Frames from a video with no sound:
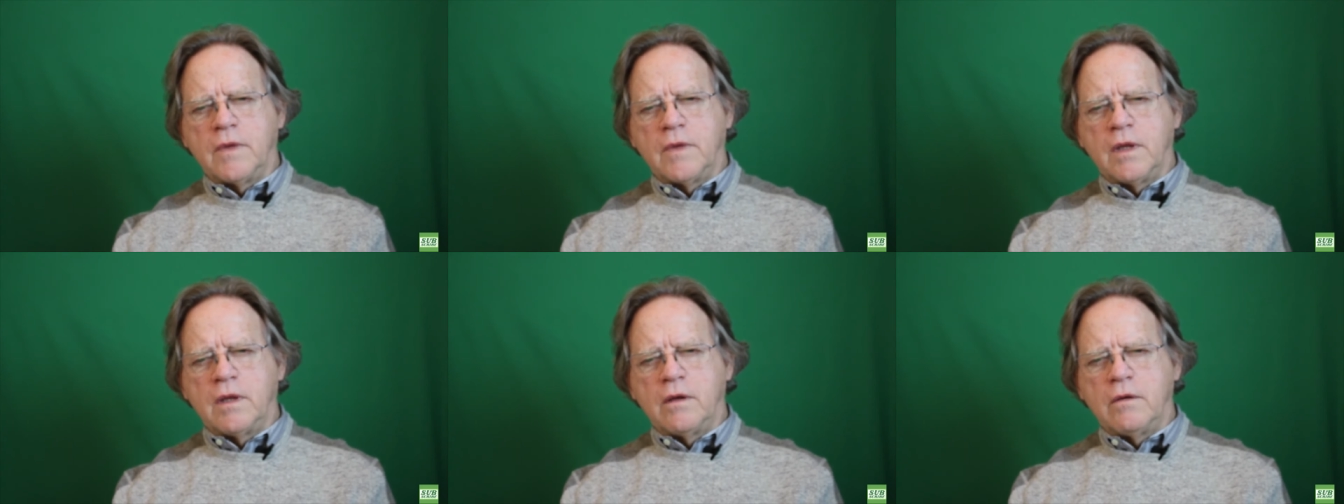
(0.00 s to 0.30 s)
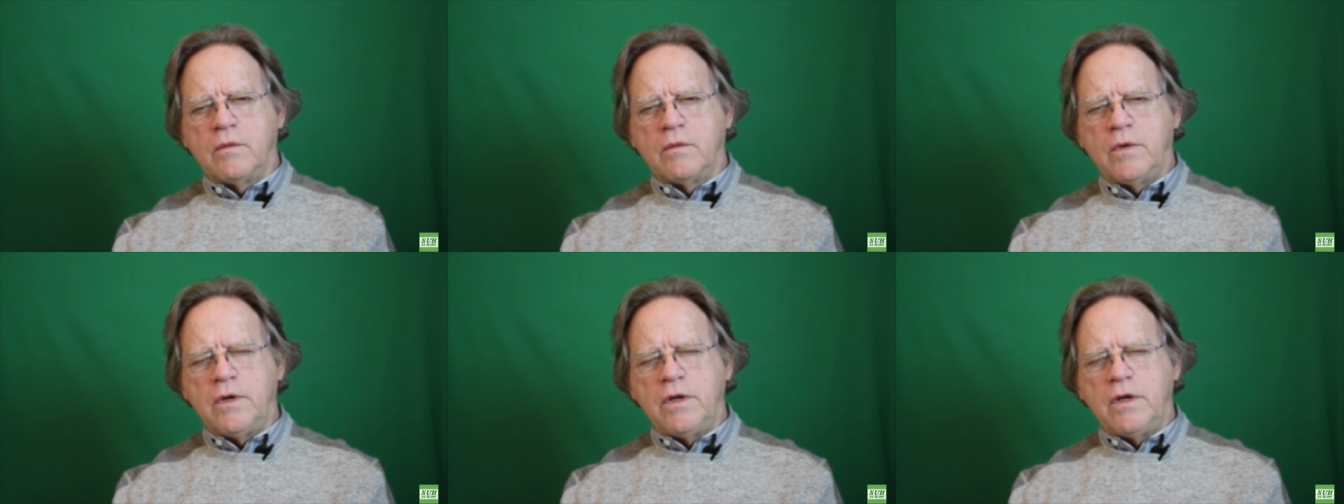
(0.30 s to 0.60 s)

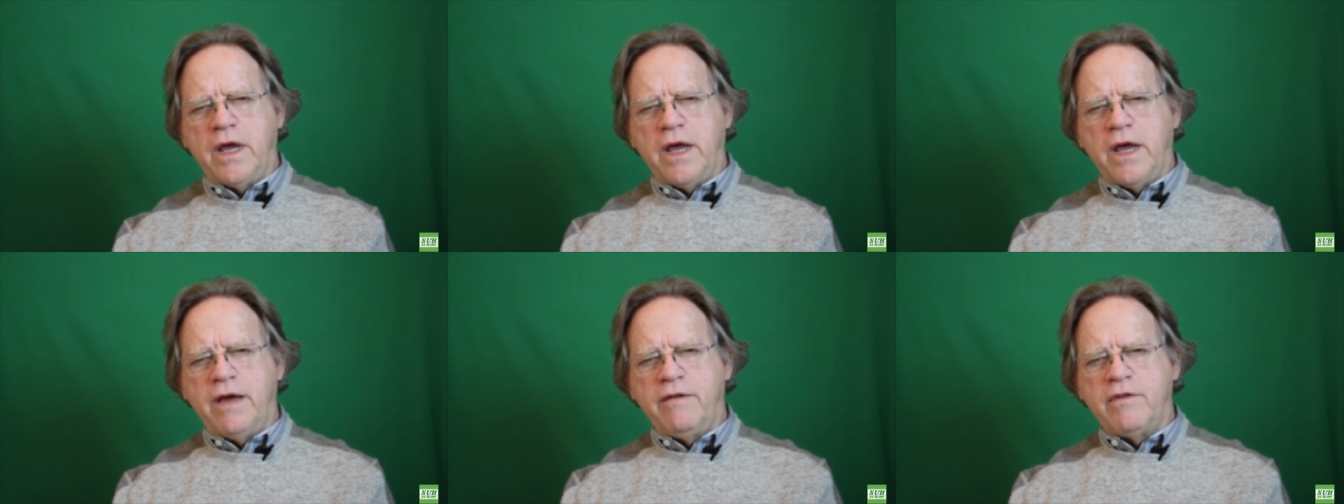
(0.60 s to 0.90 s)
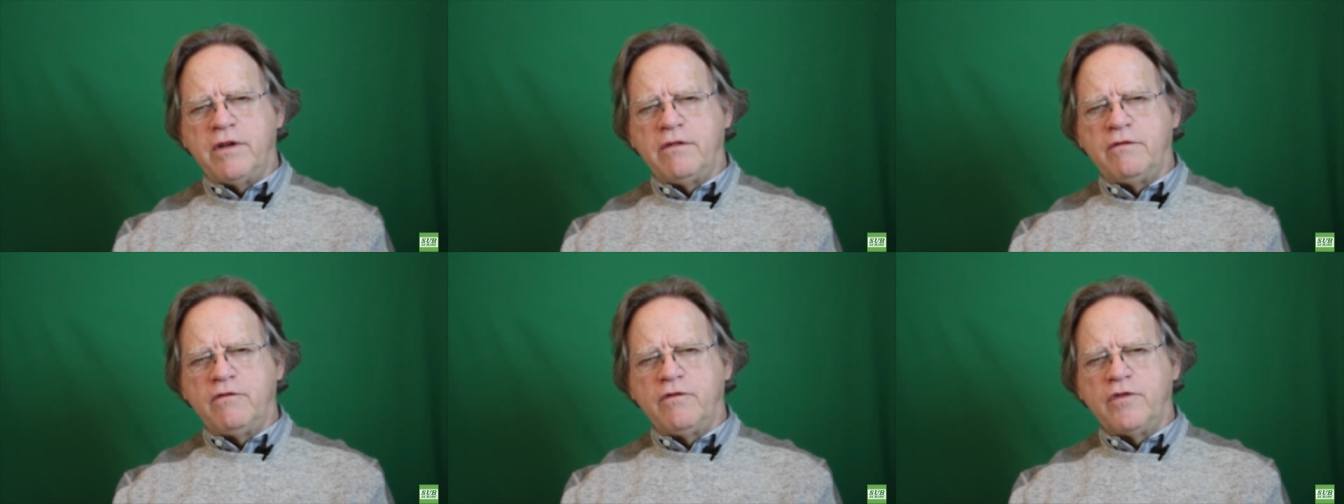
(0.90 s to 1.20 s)
When you have
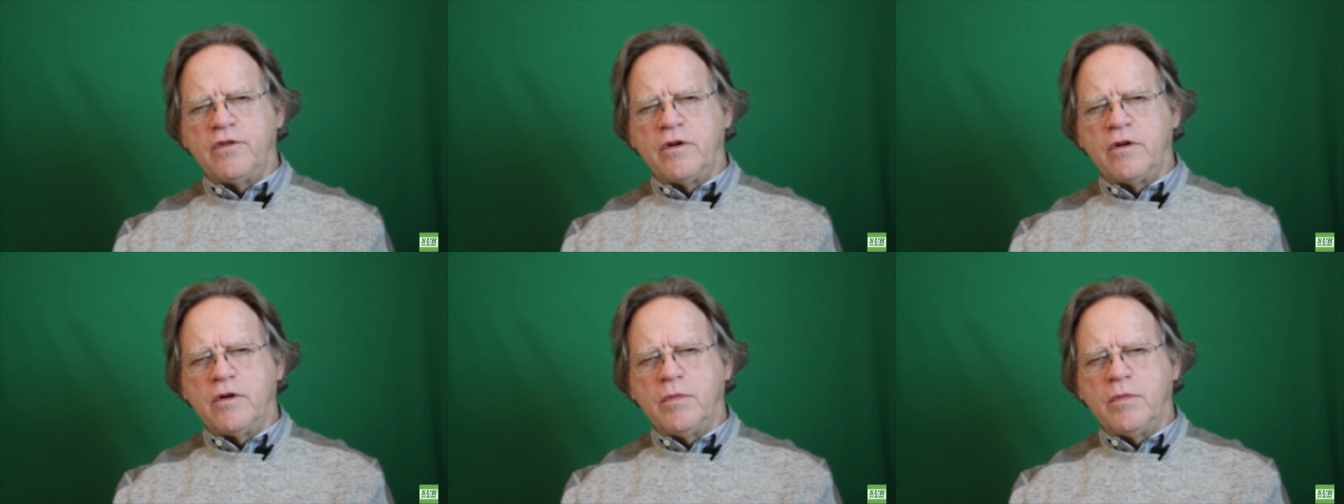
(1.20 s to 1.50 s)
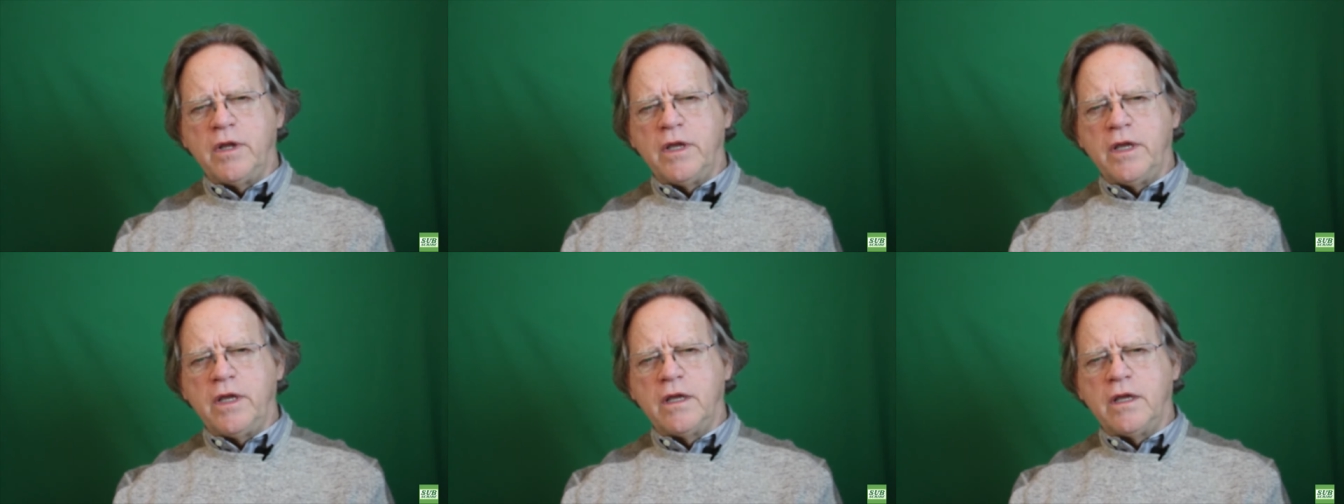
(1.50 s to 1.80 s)
it
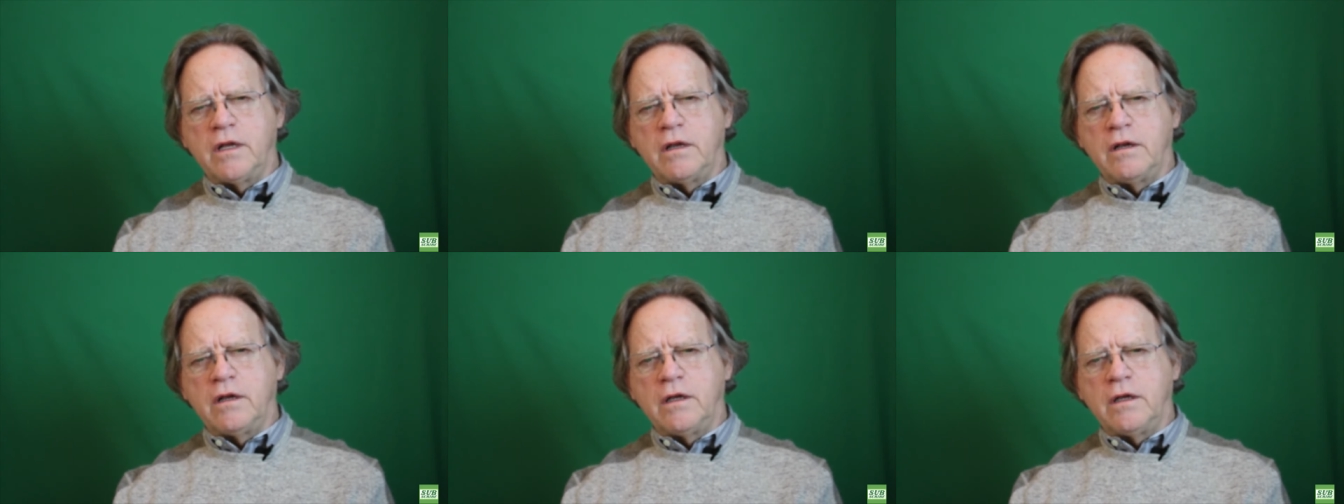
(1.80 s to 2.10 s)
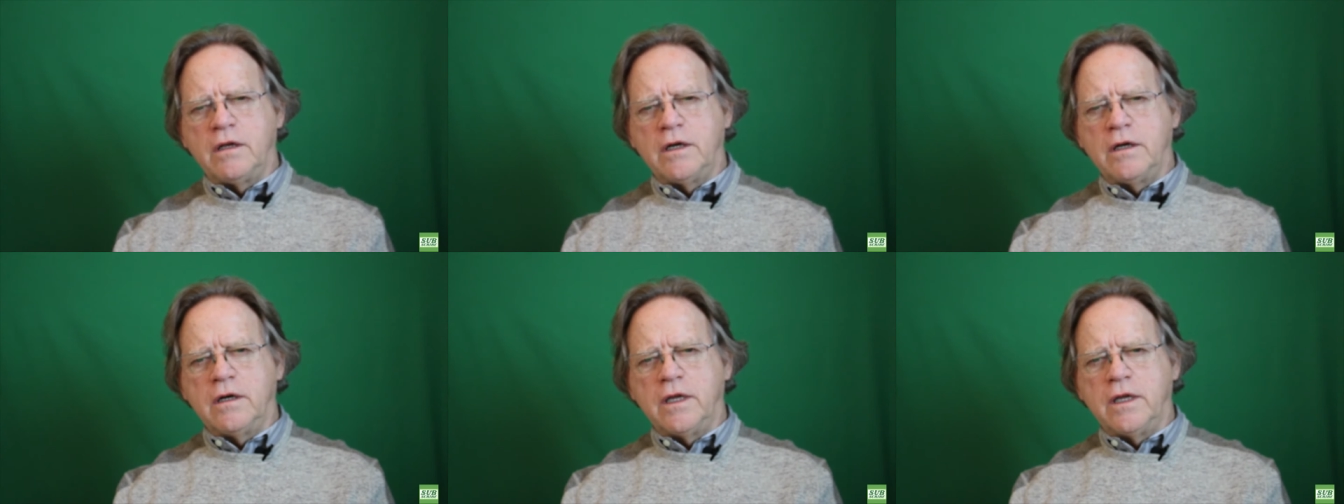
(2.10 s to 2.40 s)
firmly and
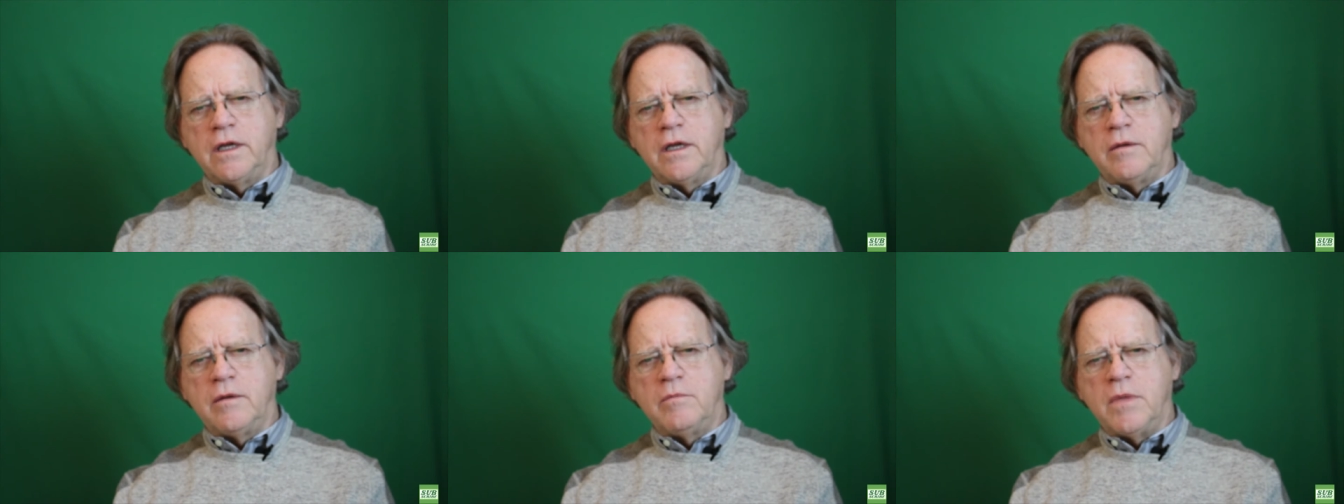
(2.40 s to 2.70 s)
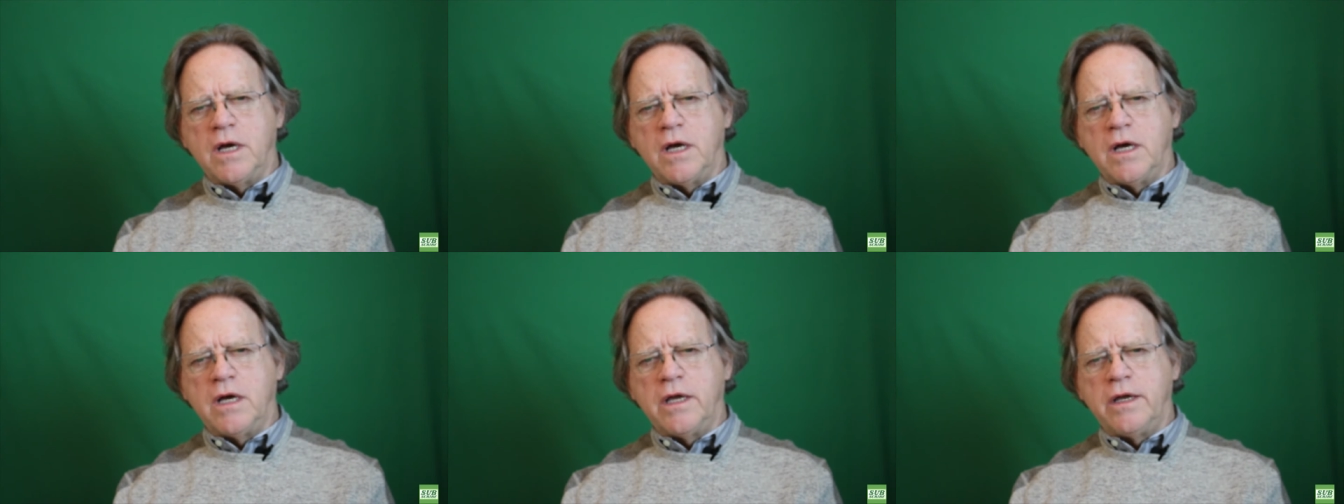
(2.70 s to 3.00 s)
clearly in
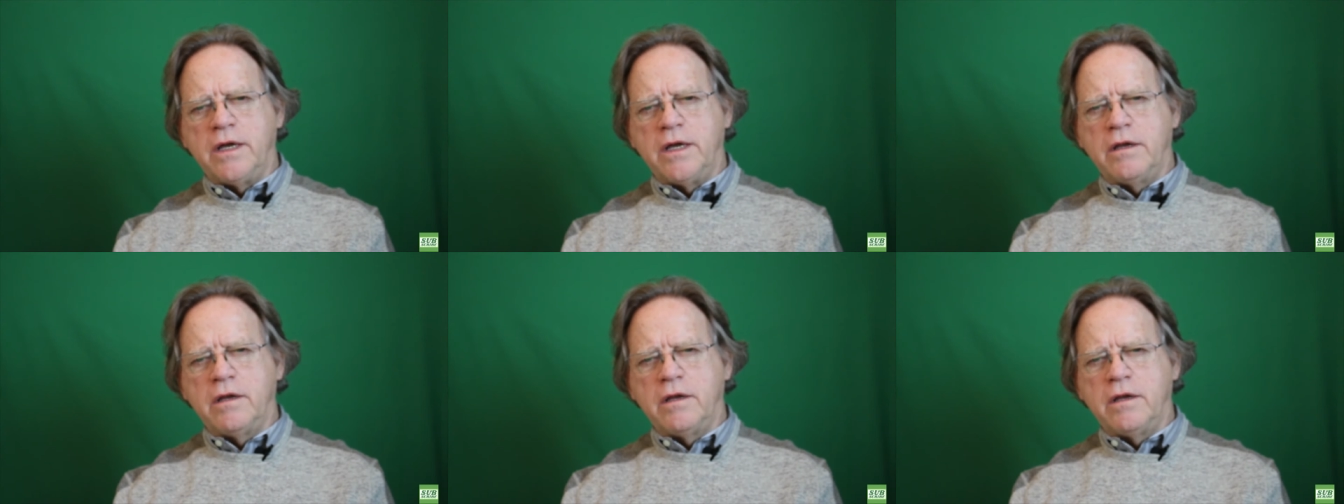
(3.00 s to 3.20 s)
mind,